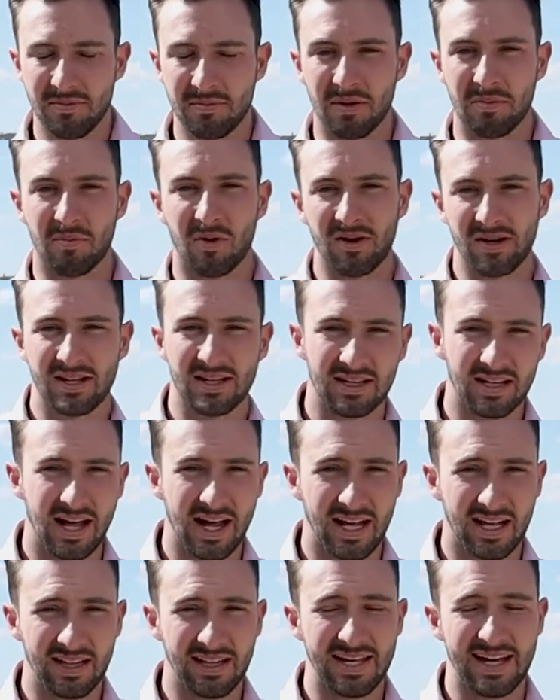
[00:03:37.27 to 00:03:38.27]
but more than
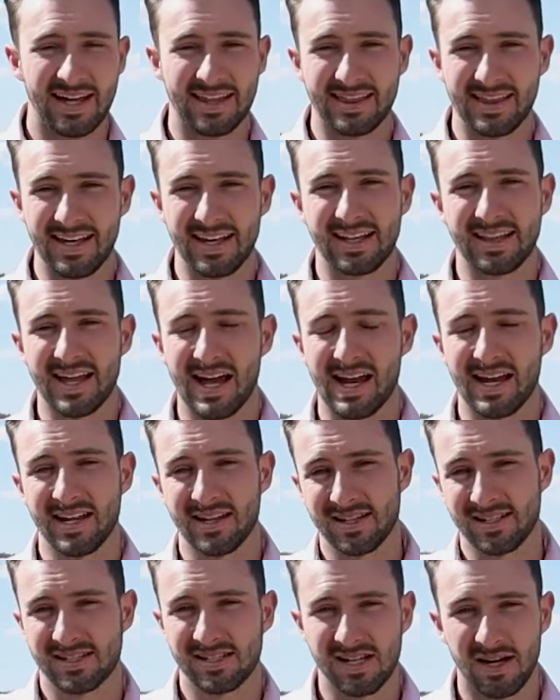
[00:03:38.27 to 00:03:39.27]
likely I think that
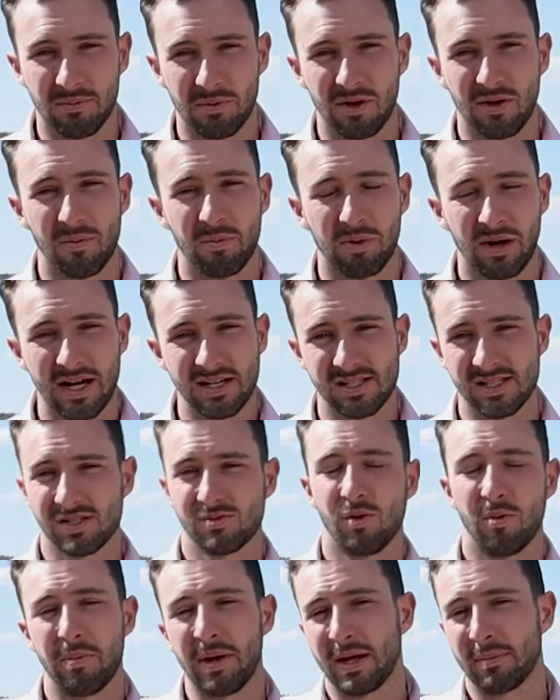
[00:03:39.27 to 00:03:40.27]
in the summer
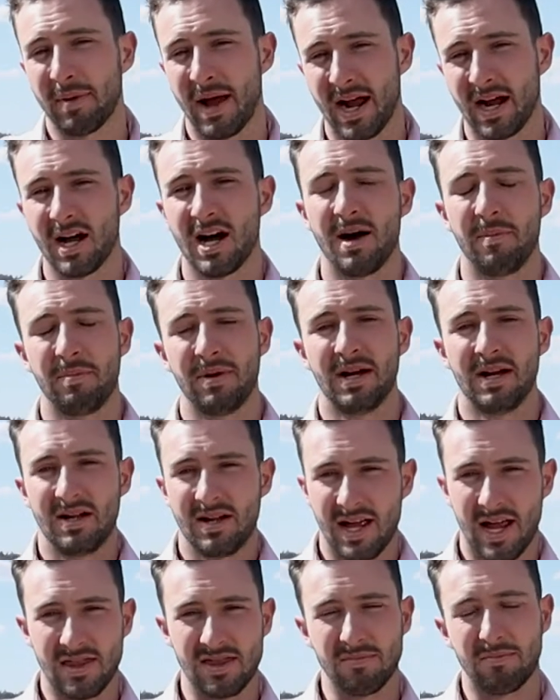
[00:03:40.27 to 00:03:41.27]
prices will pick back up
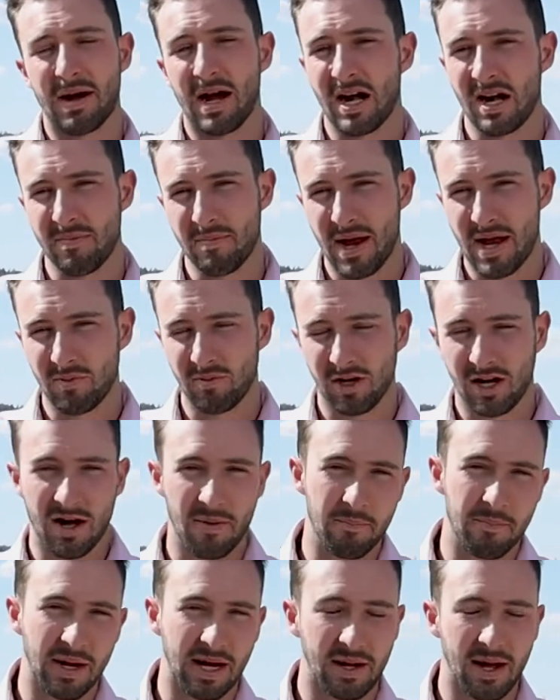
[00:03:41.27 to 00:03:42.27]
and the buyer demand will
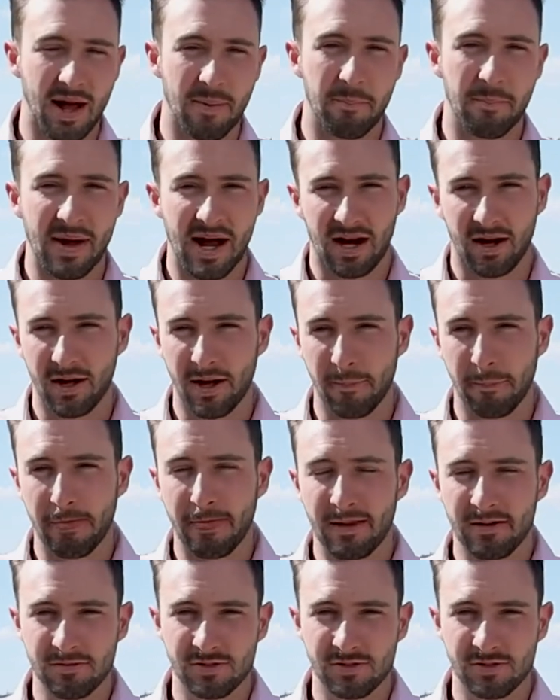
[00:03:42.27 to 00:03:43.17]
come pick up back up.